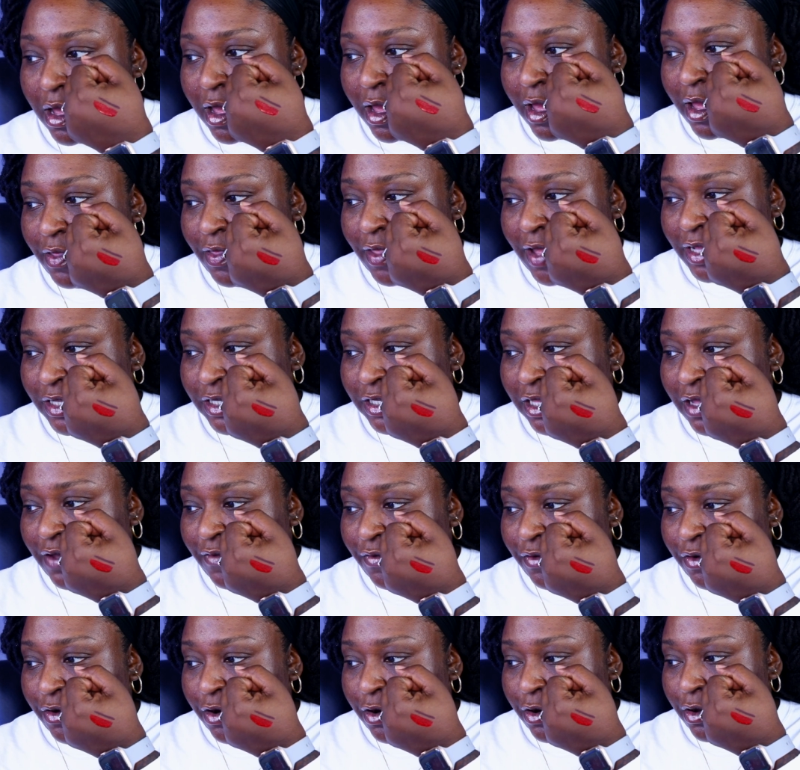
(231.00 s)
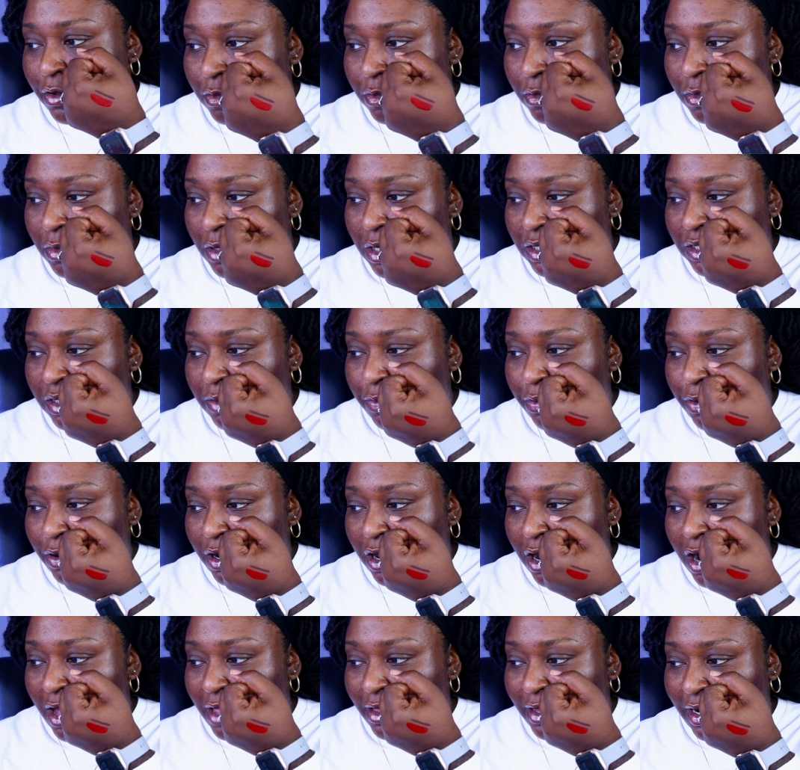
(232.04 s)
And that's Love a Girl. That's a pretty
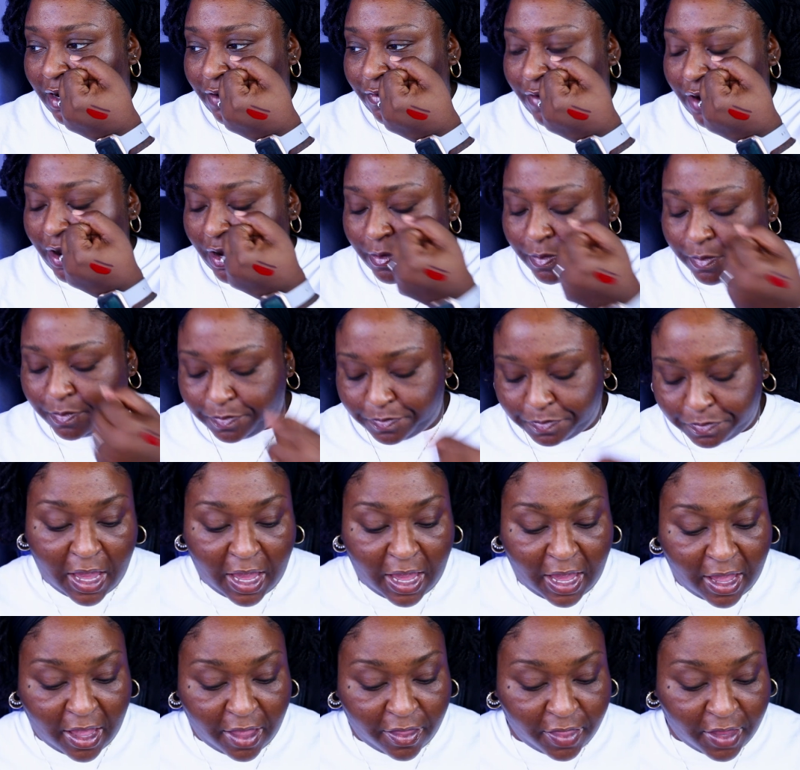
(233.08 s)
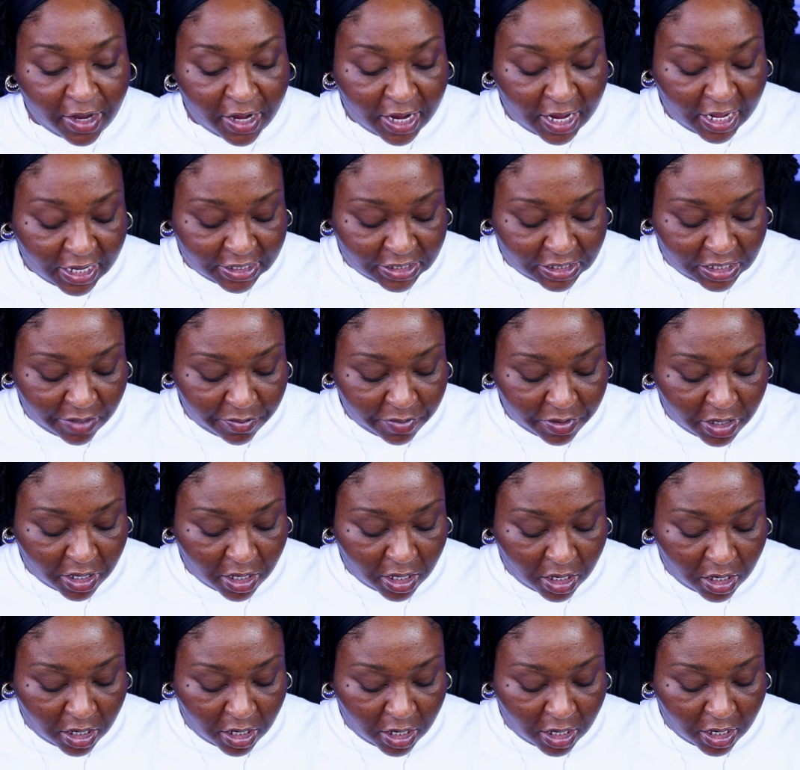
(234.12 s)
holiday red. And the next lip
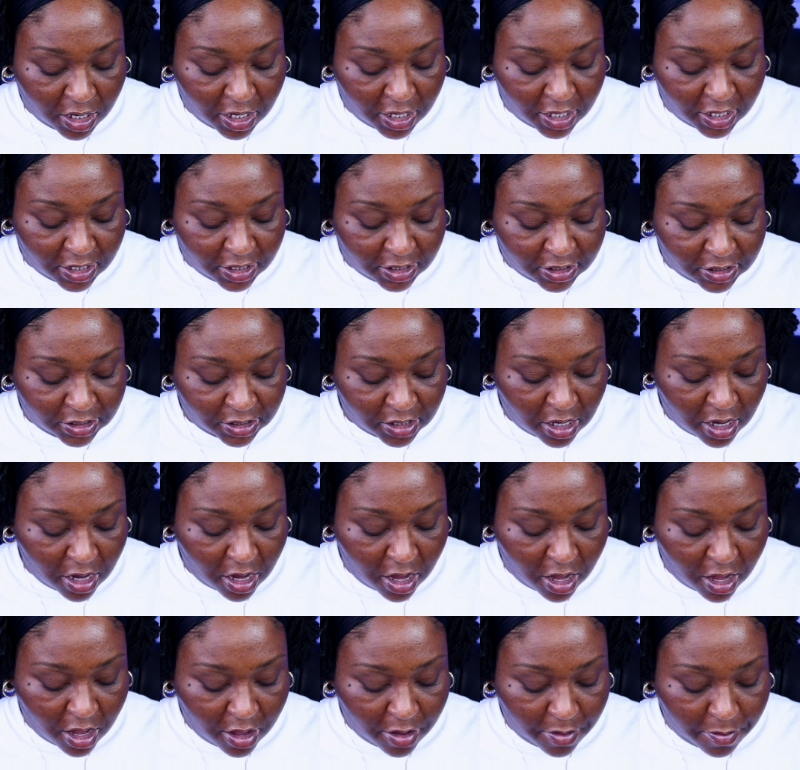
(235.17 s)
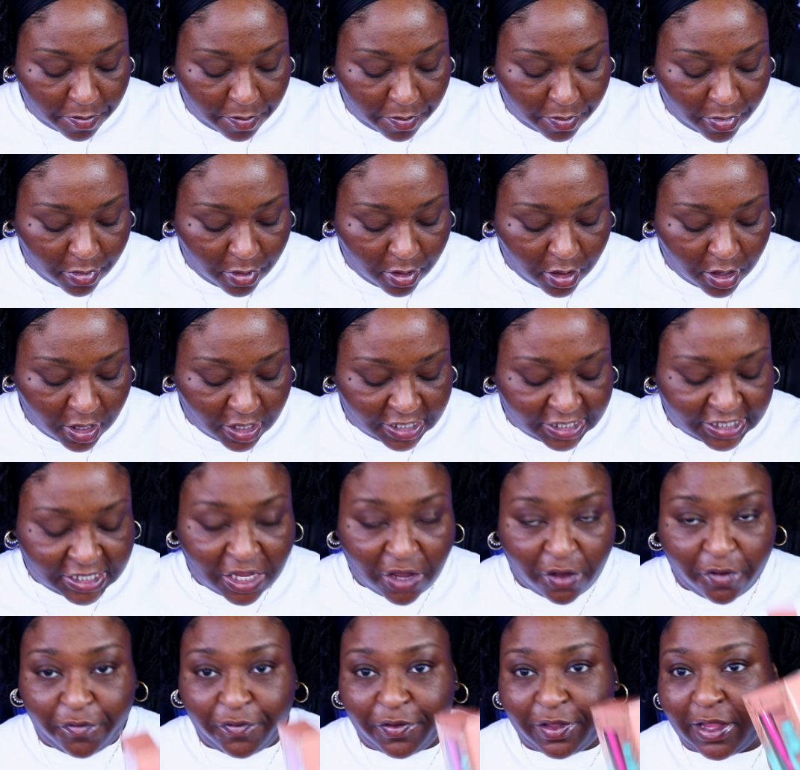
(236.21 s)
kit is um
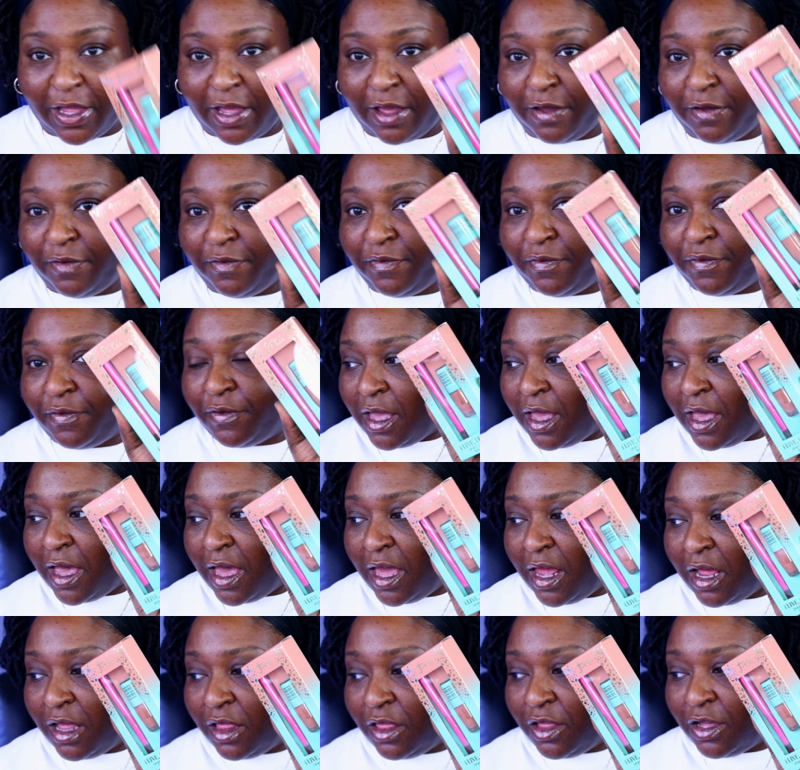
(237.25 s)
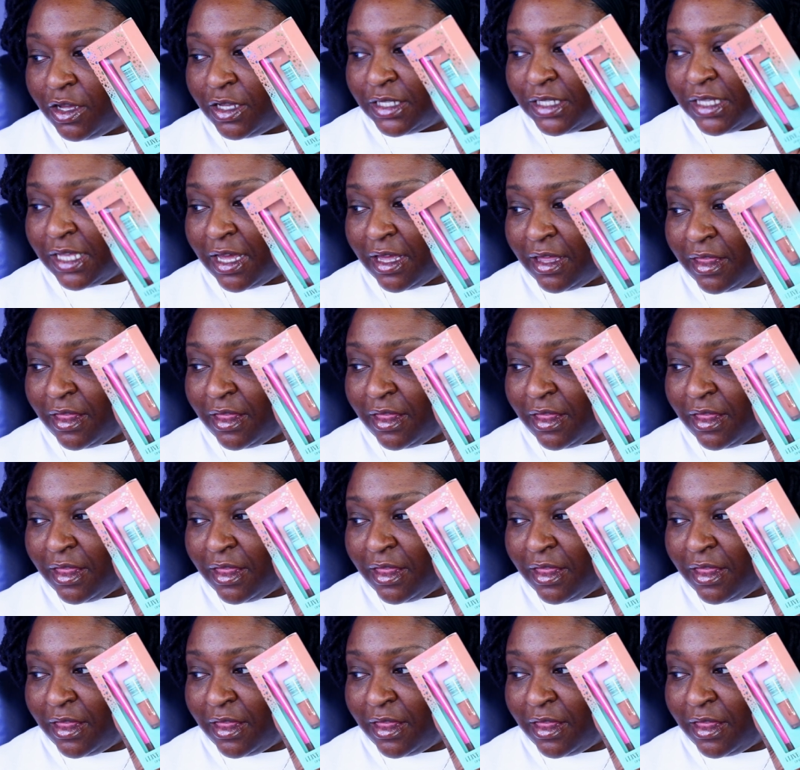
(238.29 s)
Self Love, and it looks like